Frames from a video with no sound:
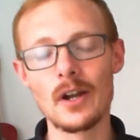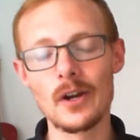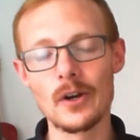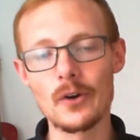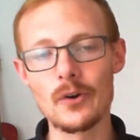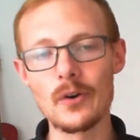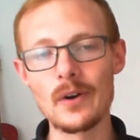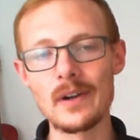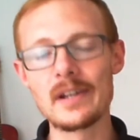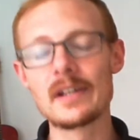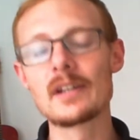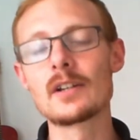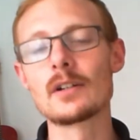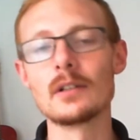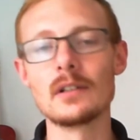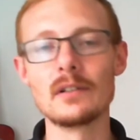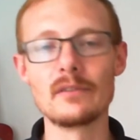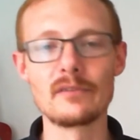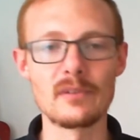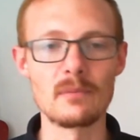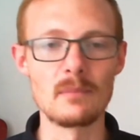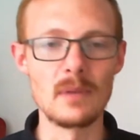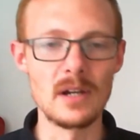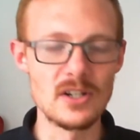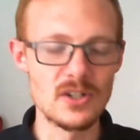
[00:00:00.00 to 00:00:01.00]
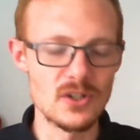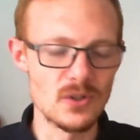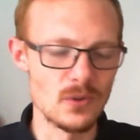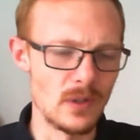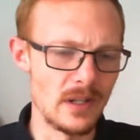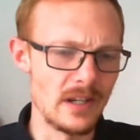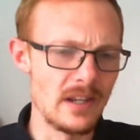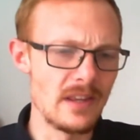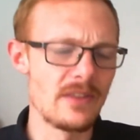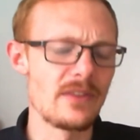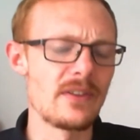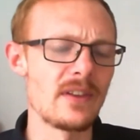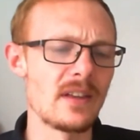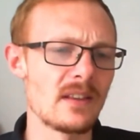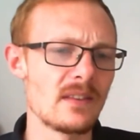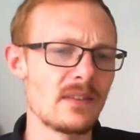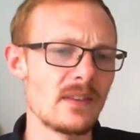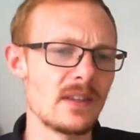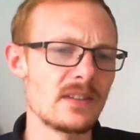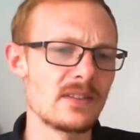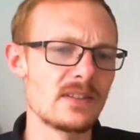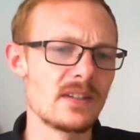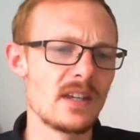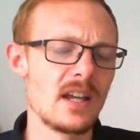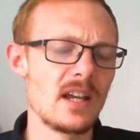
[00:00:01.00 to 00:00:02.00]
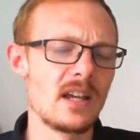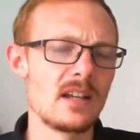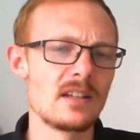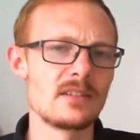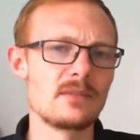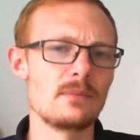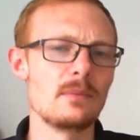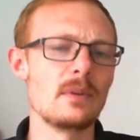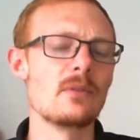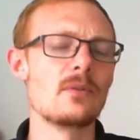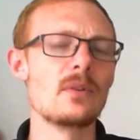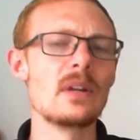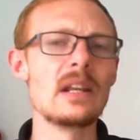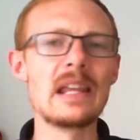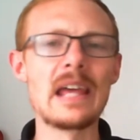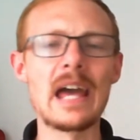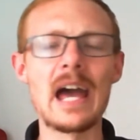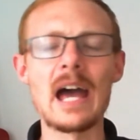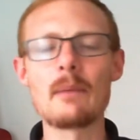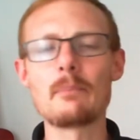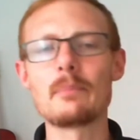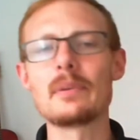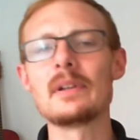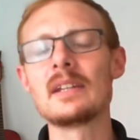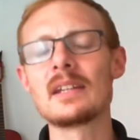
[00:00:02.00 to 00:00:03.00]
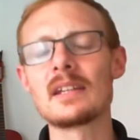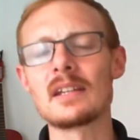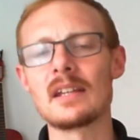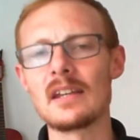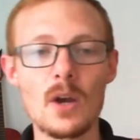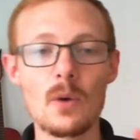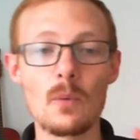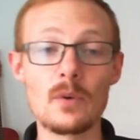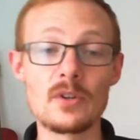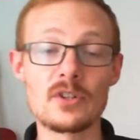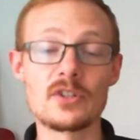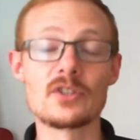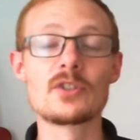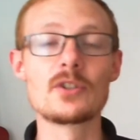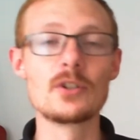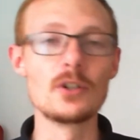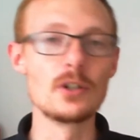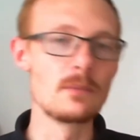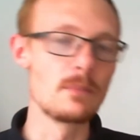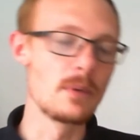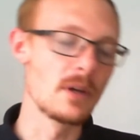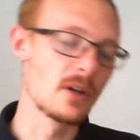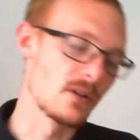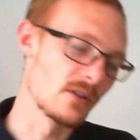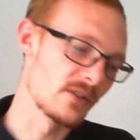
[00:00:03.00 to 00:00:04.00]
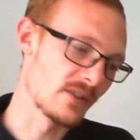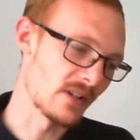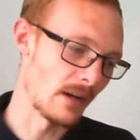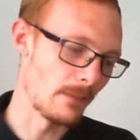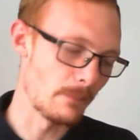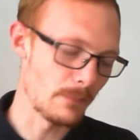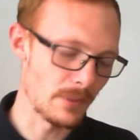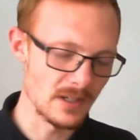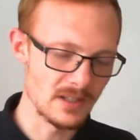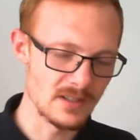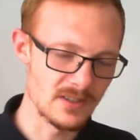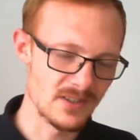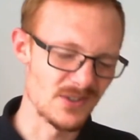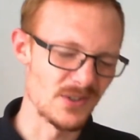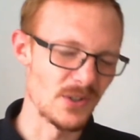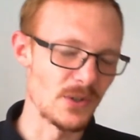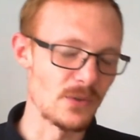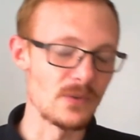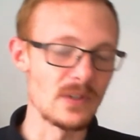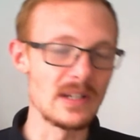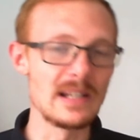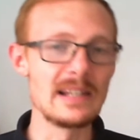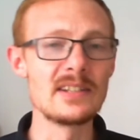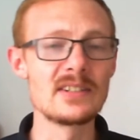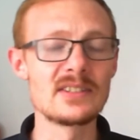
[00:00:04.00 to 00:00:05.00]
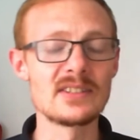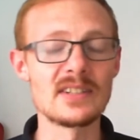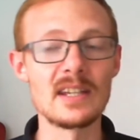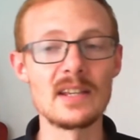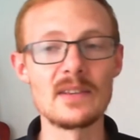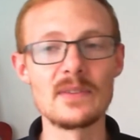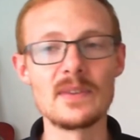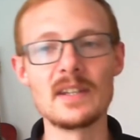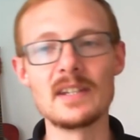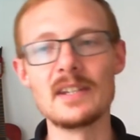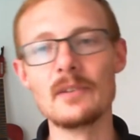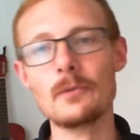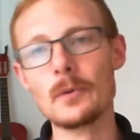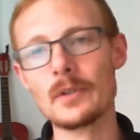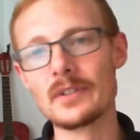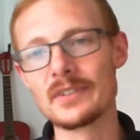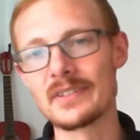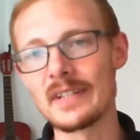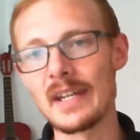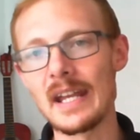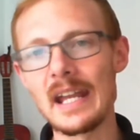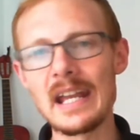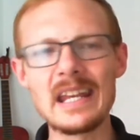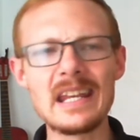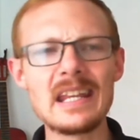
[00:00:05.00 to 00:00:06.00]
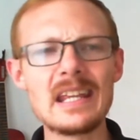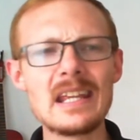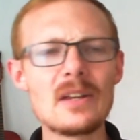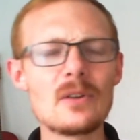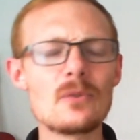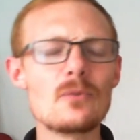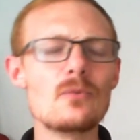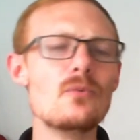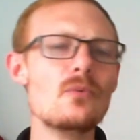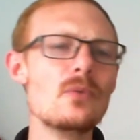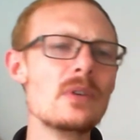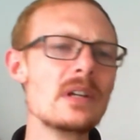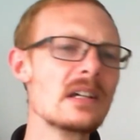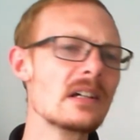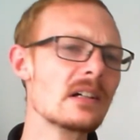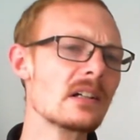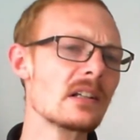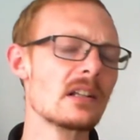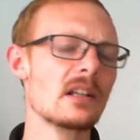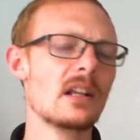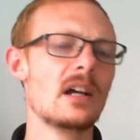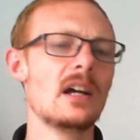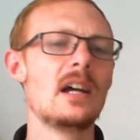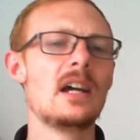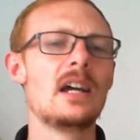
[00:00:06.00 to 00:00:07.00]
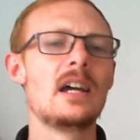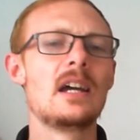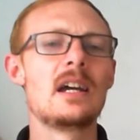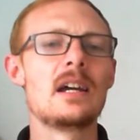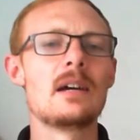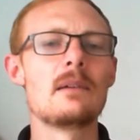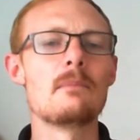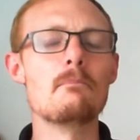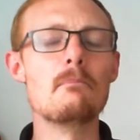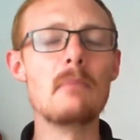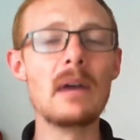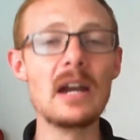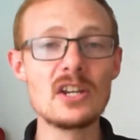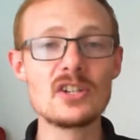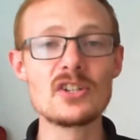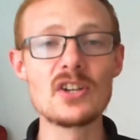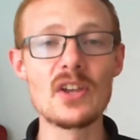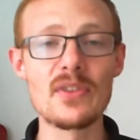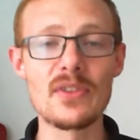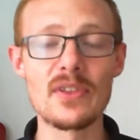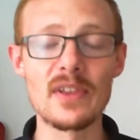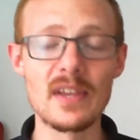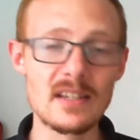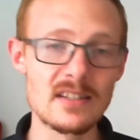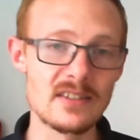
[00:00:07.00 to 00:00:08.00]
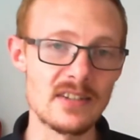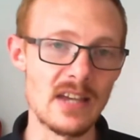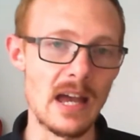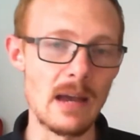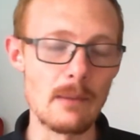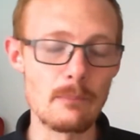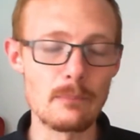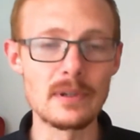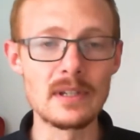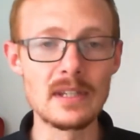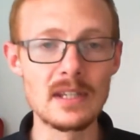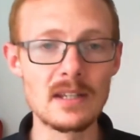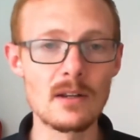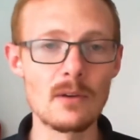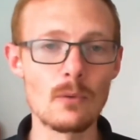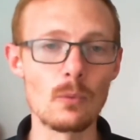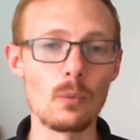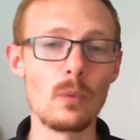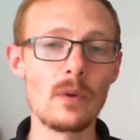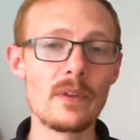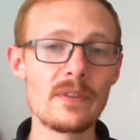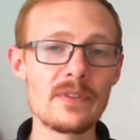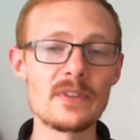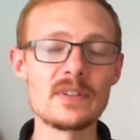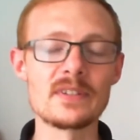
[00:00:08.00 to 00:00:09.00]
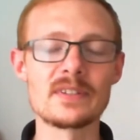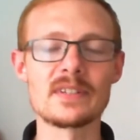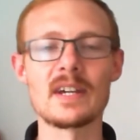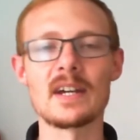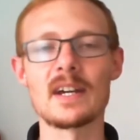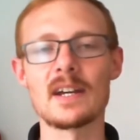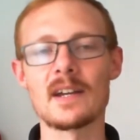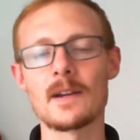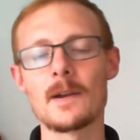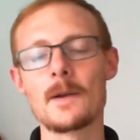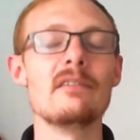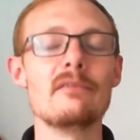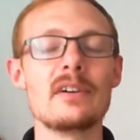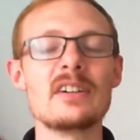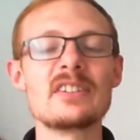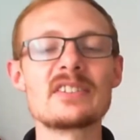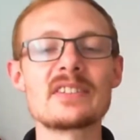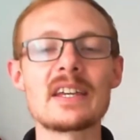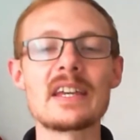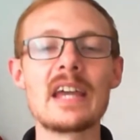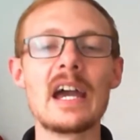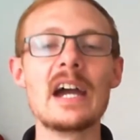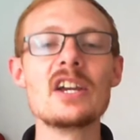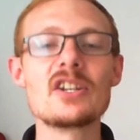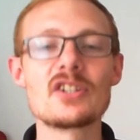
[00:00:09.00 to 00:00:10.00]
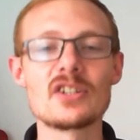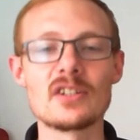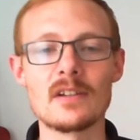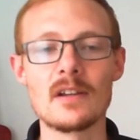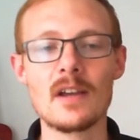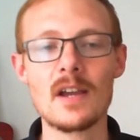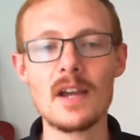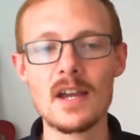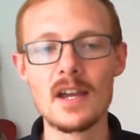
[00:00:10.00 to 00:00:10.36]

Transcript: critical information or anything that has been really happening, which is good because companies has not really said that there was any real major things happening with this hack investigation